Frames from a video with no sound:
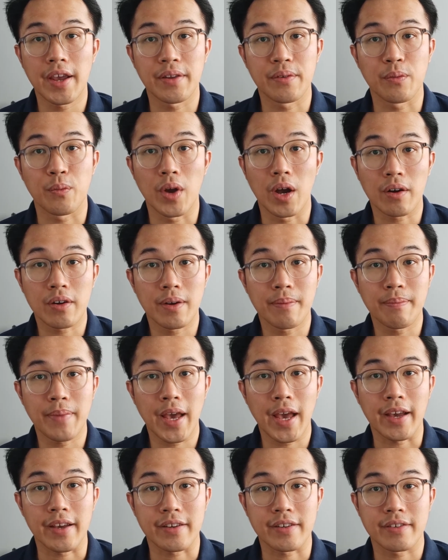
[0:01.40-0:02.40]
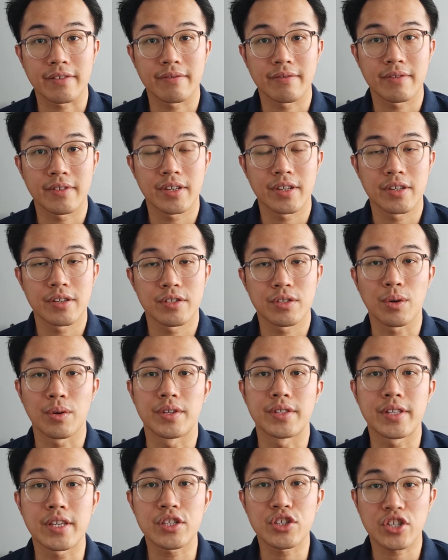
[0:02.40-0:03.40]
welcome back. So in
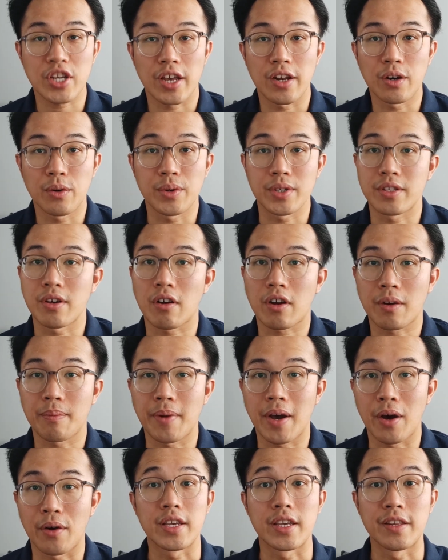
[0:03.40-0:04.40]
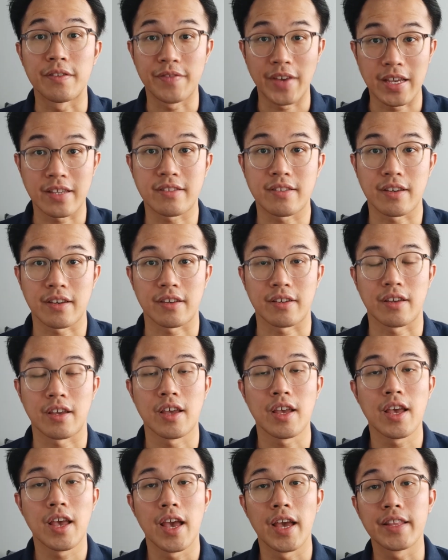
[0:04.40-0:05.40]
this channel we talk about investing,
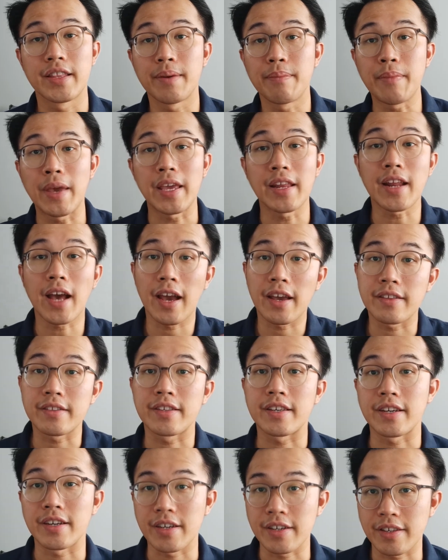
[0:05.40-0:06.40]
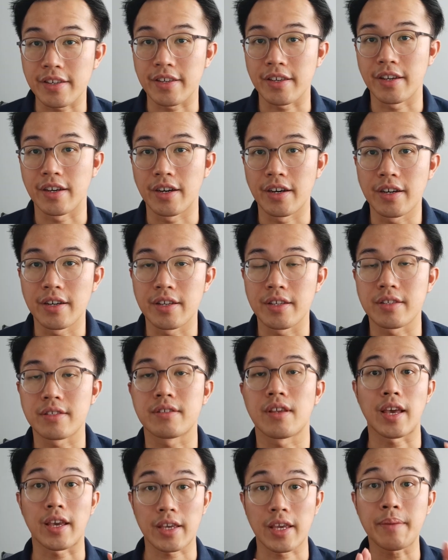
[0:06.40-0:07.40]
and the main idea here is
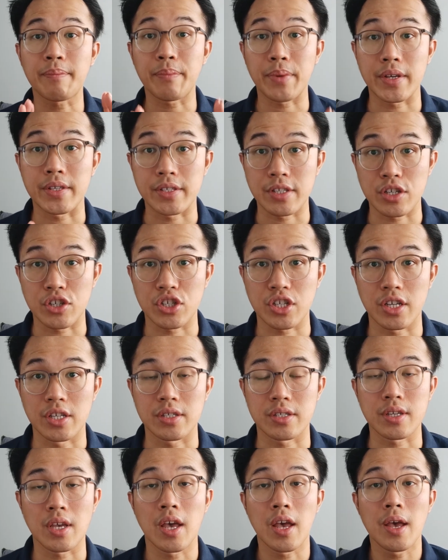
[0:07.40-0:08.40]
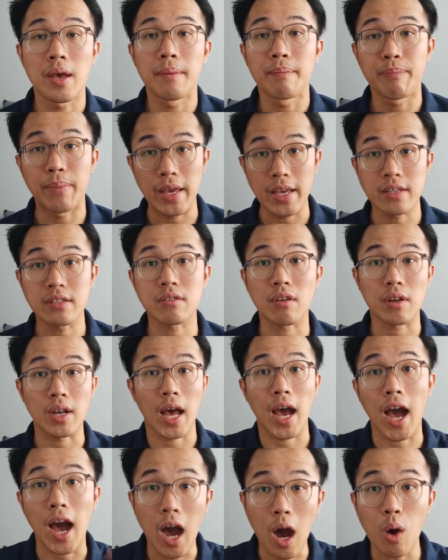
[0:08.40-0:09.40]
taking positions based on
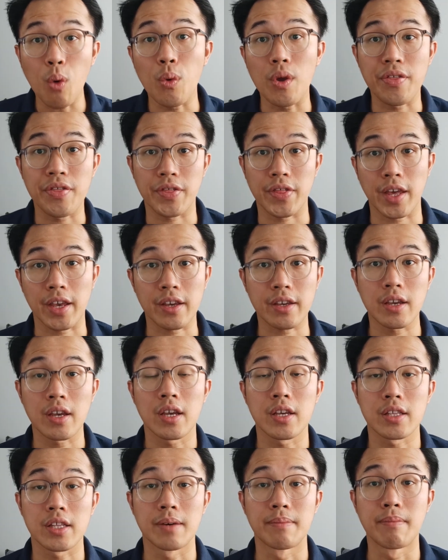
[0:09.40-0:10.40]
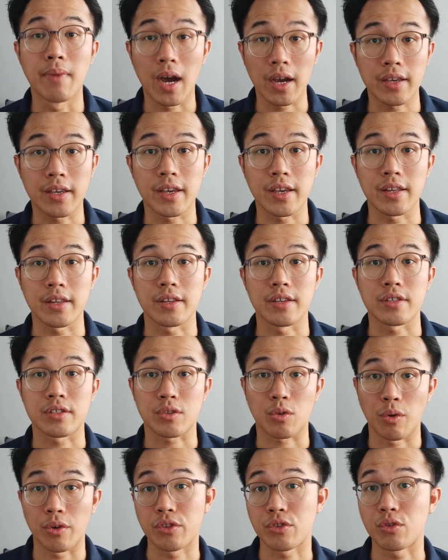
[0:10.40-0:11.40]
how we think the market is
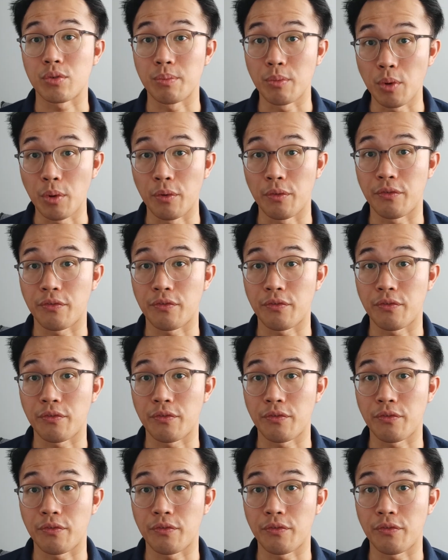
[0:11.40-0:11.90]
going to move.